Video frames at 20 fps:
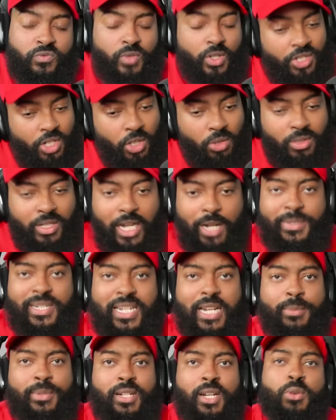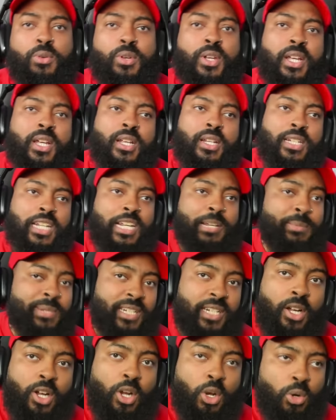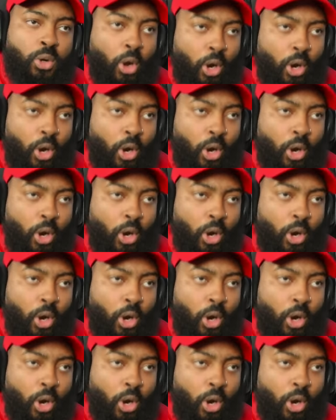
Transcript: So comment down below. Let me know.